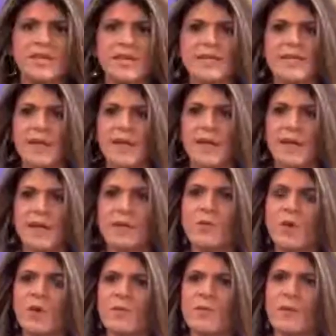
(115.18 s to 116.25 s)
it can take
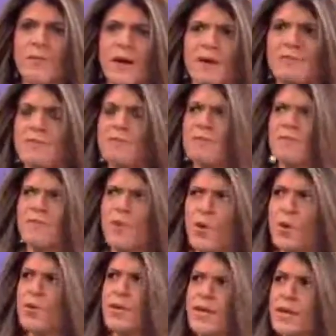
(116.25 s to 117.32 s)
anywhere about
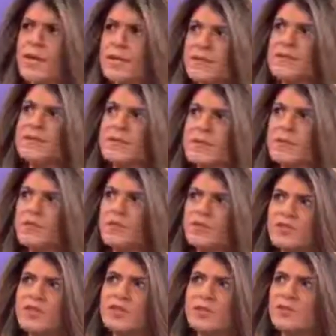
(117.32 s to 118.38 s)
4 weeks. We
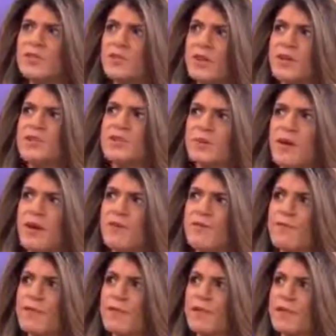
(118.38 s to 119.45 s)
usually see results in about
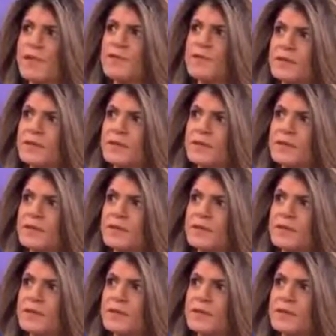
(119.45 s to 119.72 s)
4 weeks.